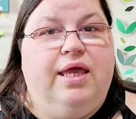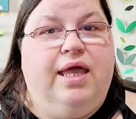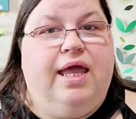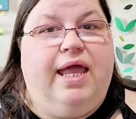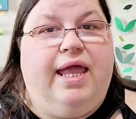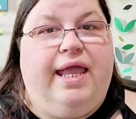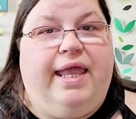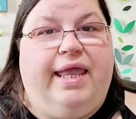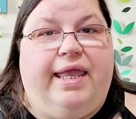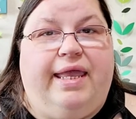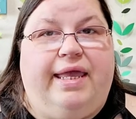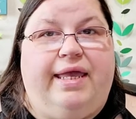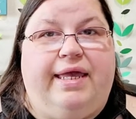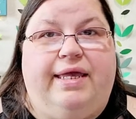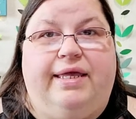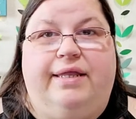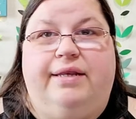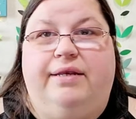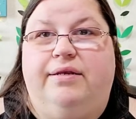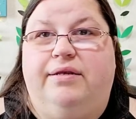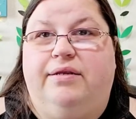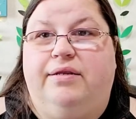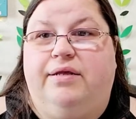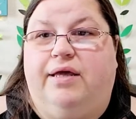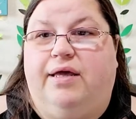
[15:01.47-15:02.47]

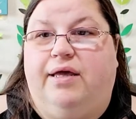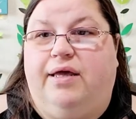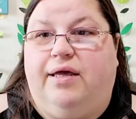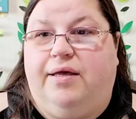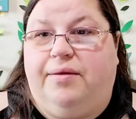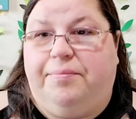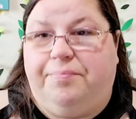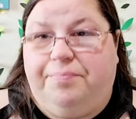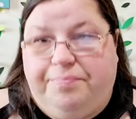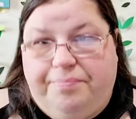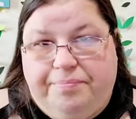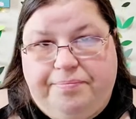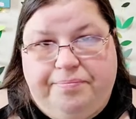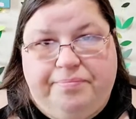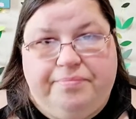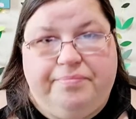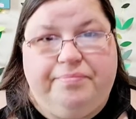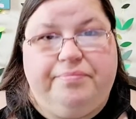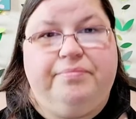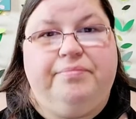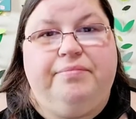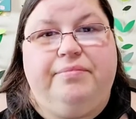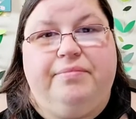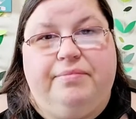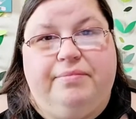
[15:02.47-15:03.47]
and um,
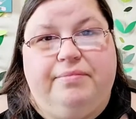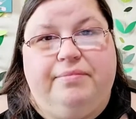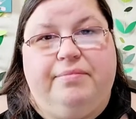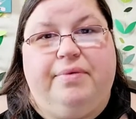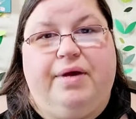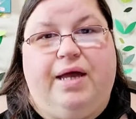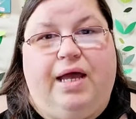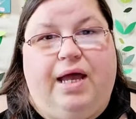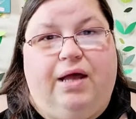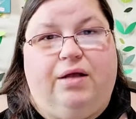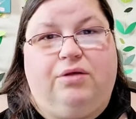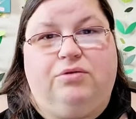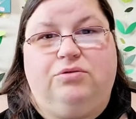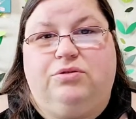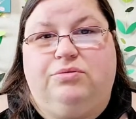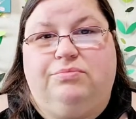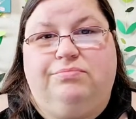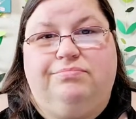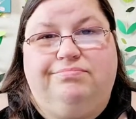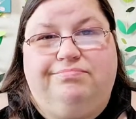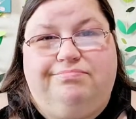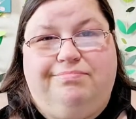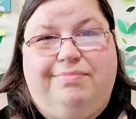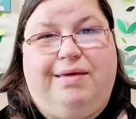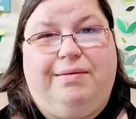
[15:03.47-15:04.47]
I'll,
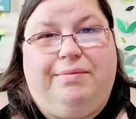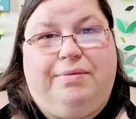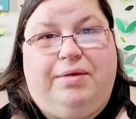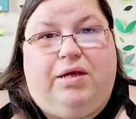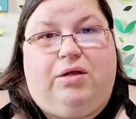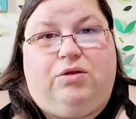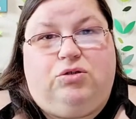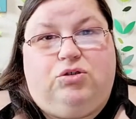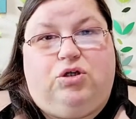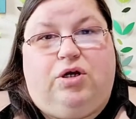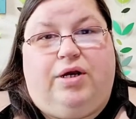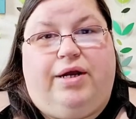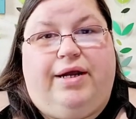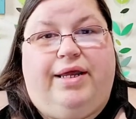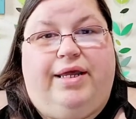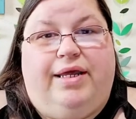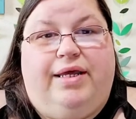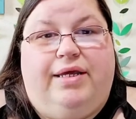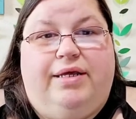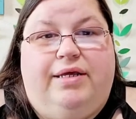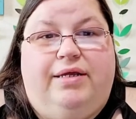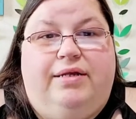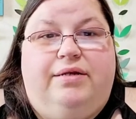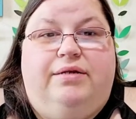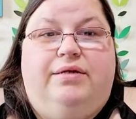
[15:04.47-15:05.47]
maybe I'll try it